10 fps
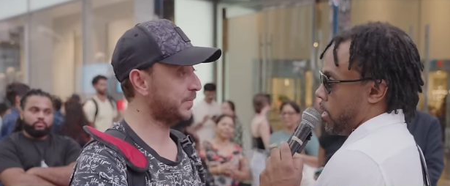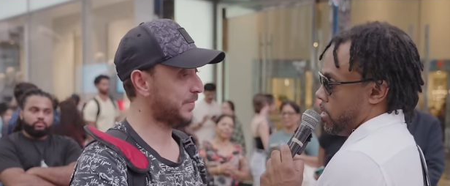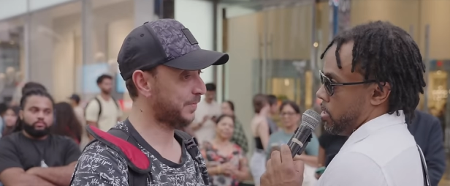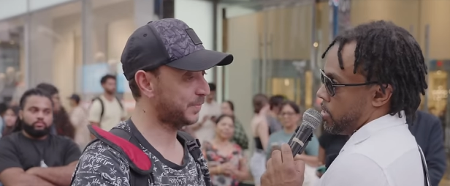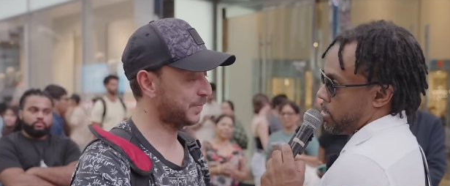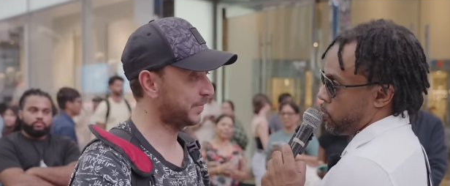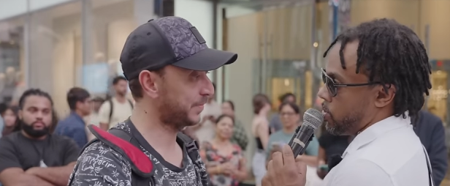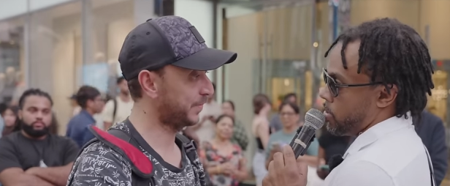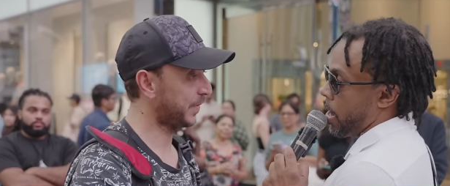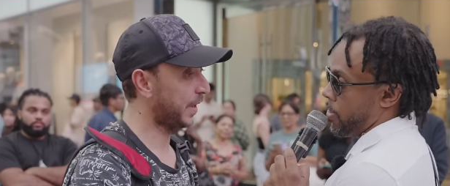Speaker 1: I did. That's
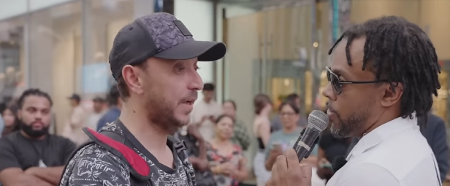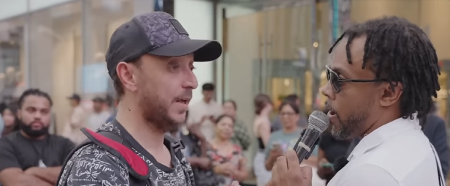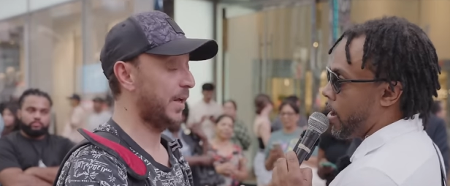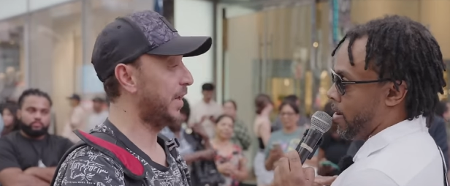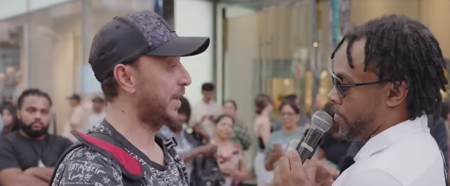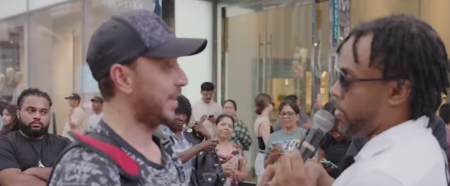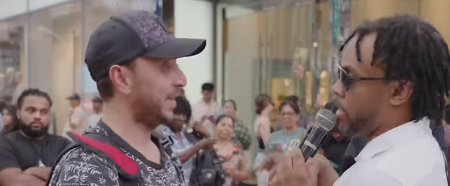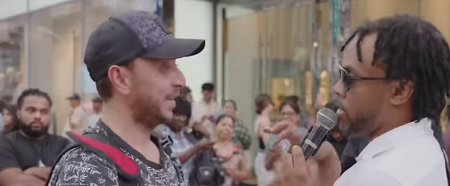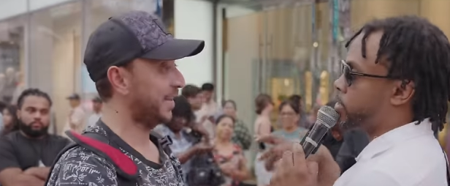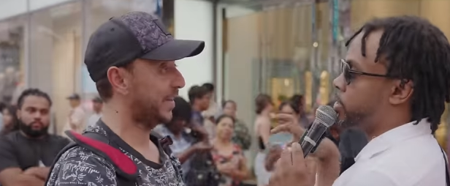I thought
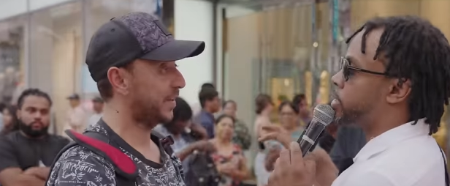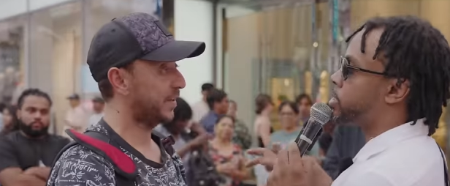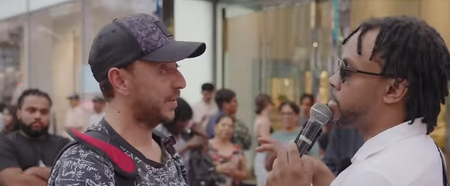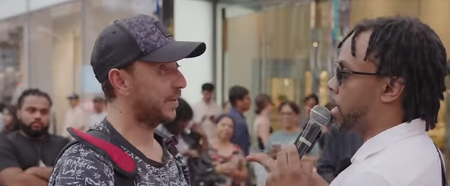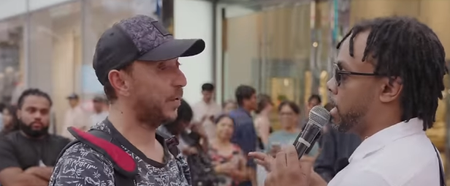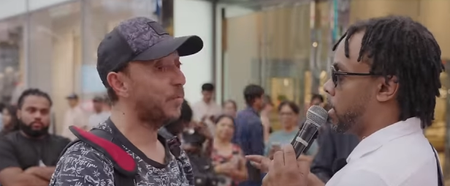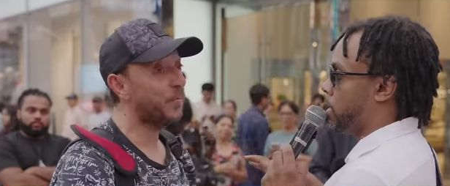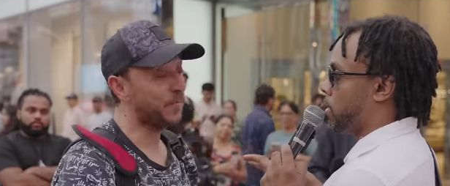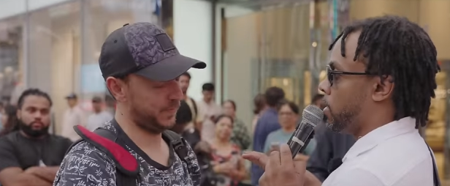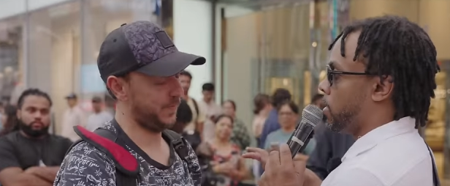everything I was just
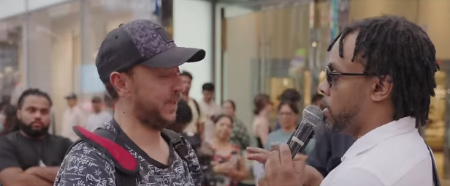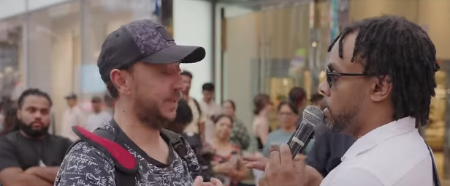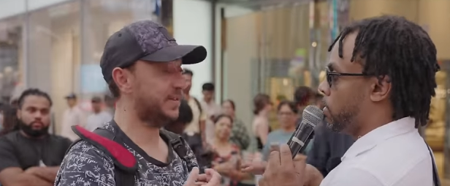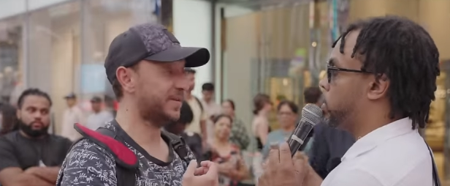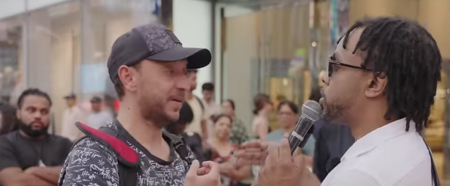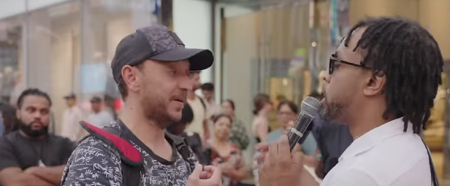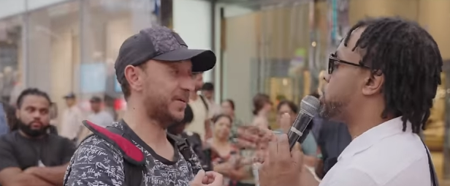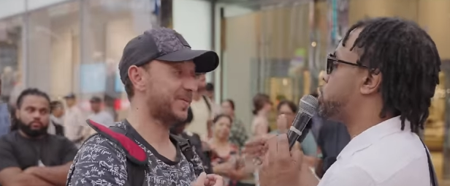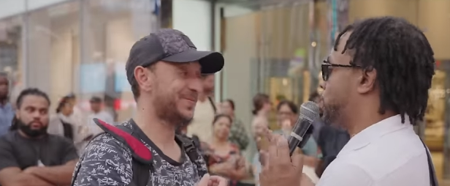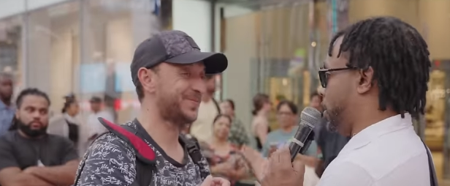saying was
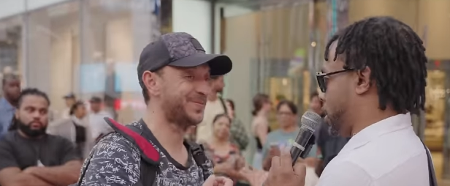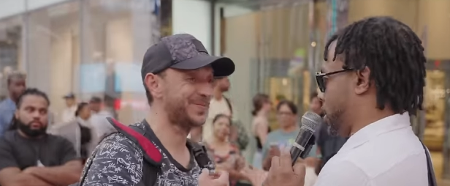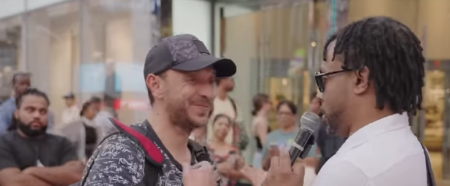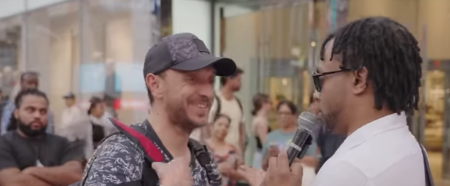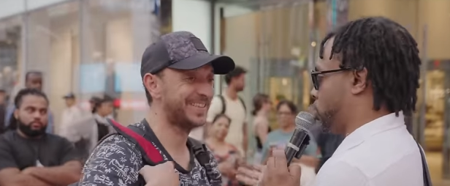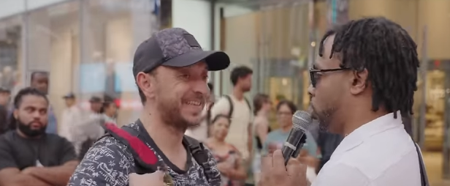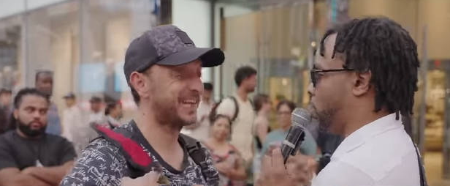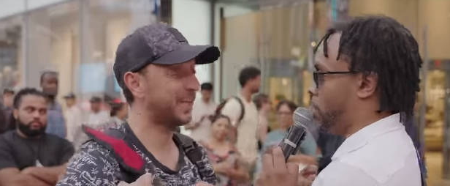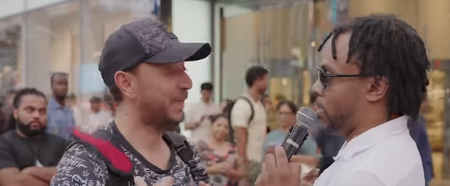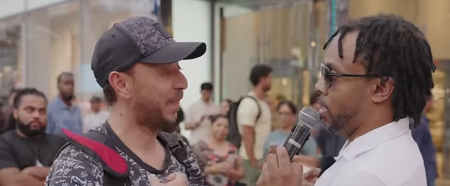explaining it. So
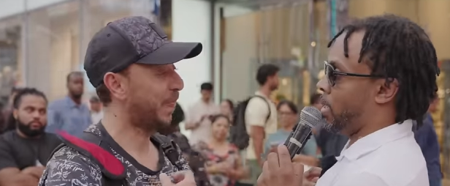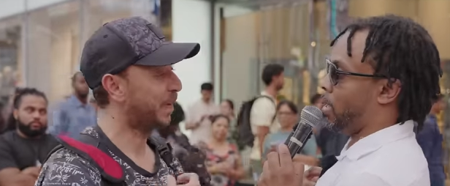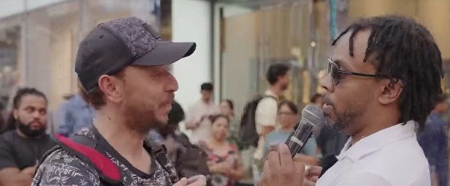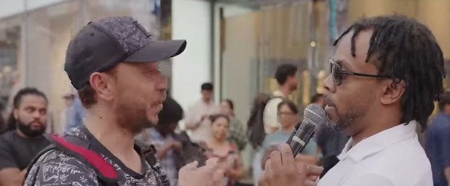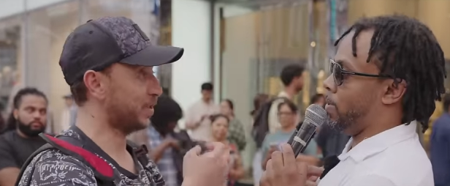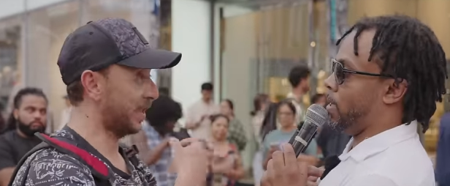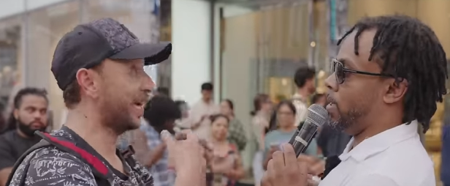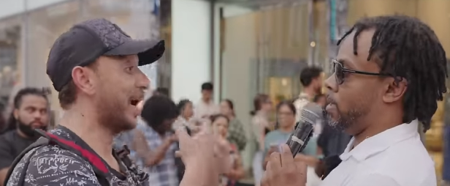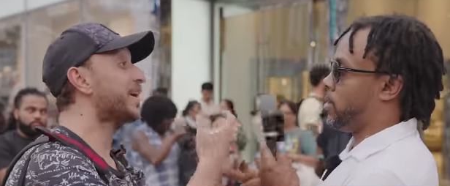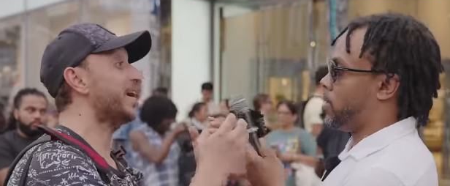maybe maybe
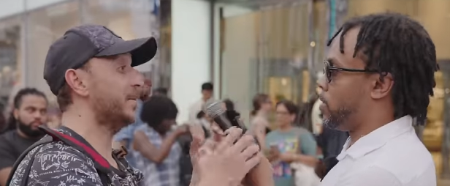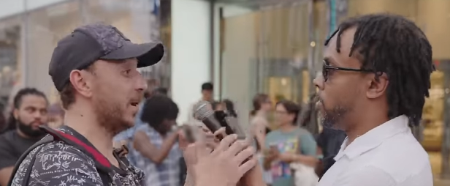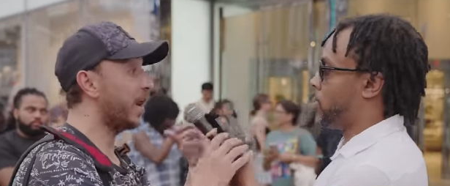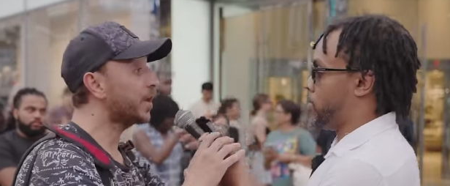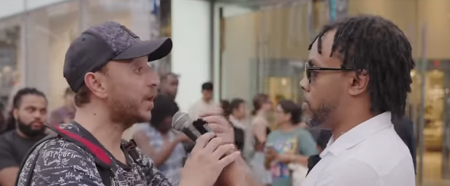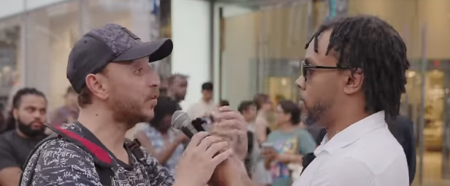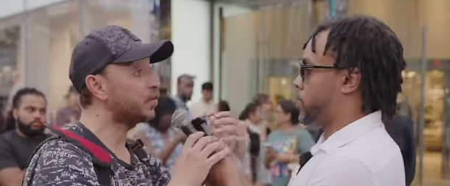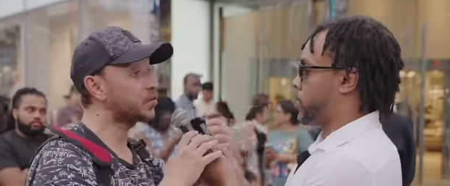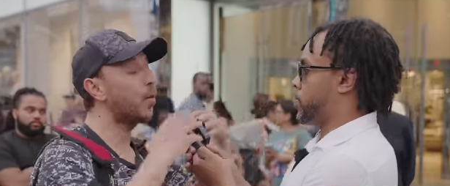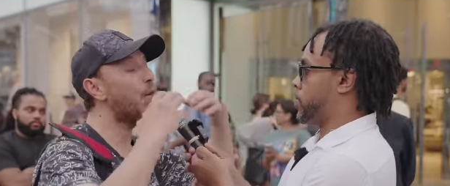
Speaker 2: I can I
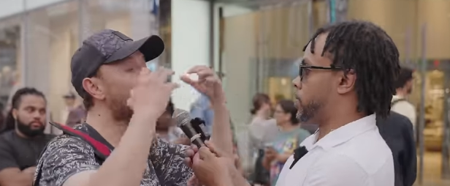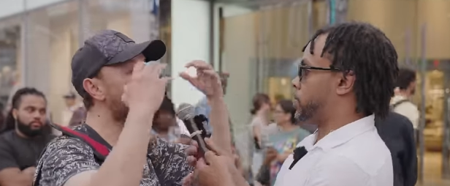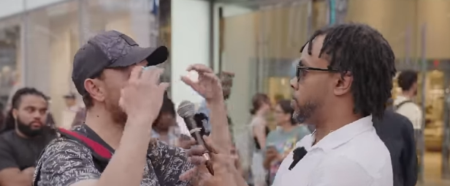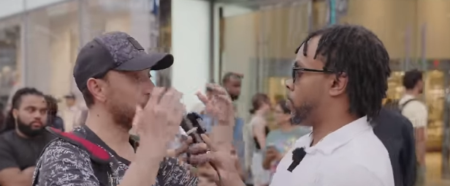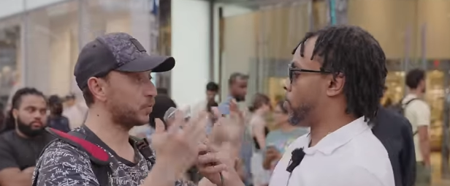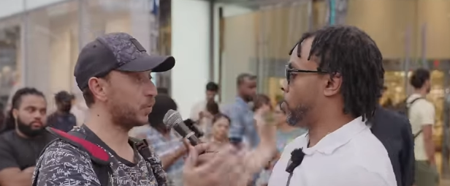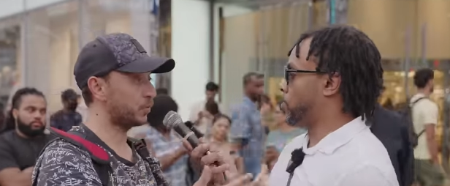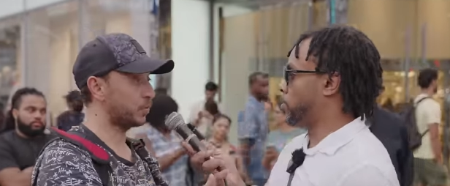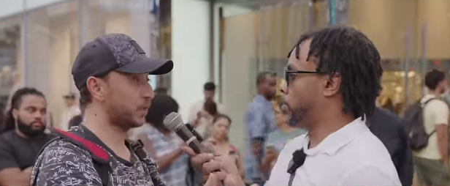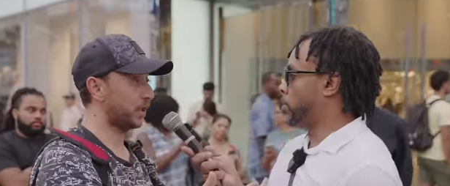can use all the nice
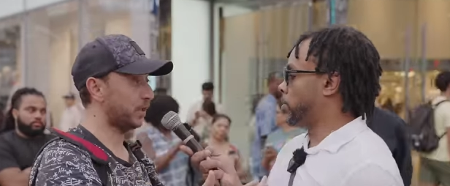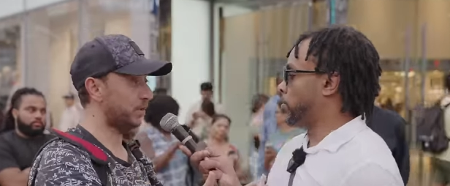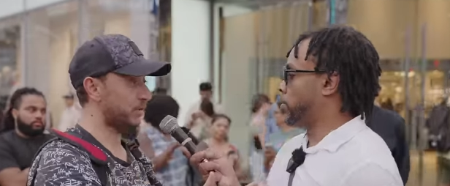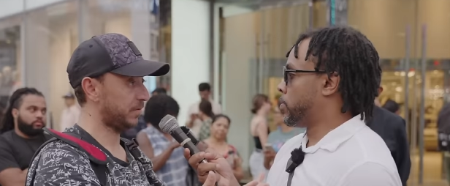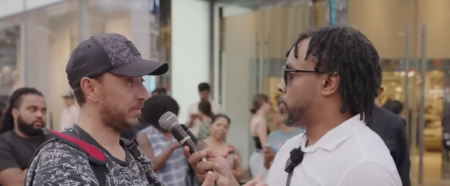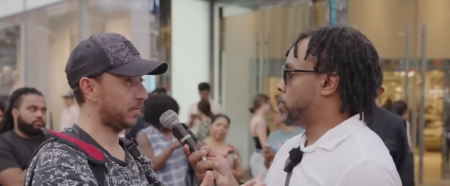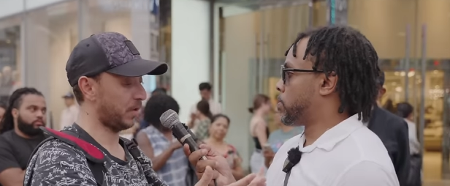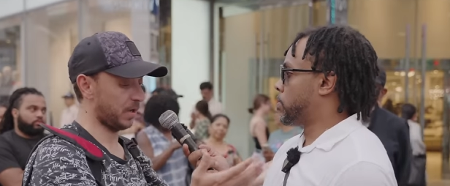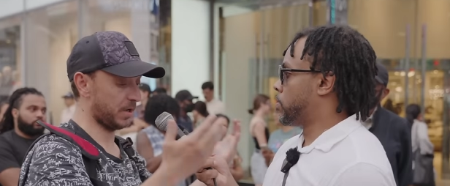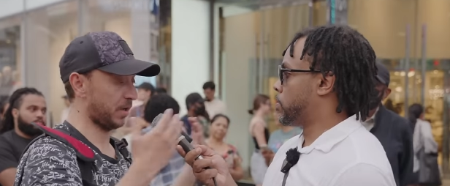words you said
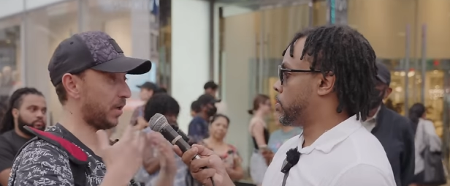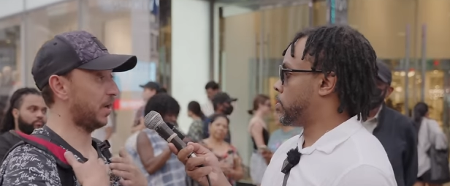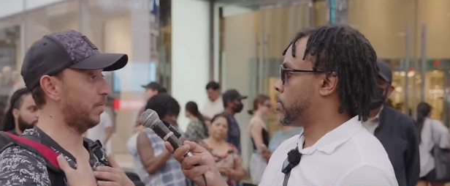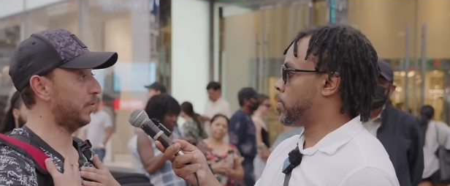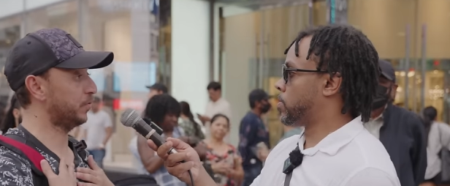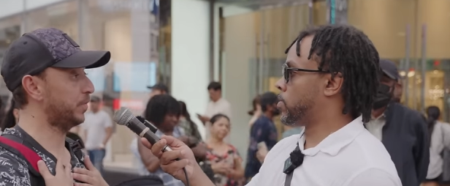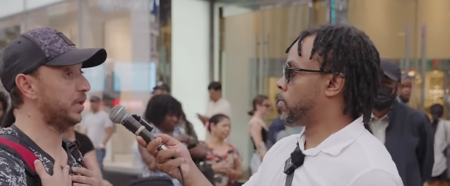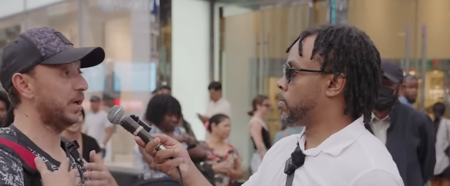about me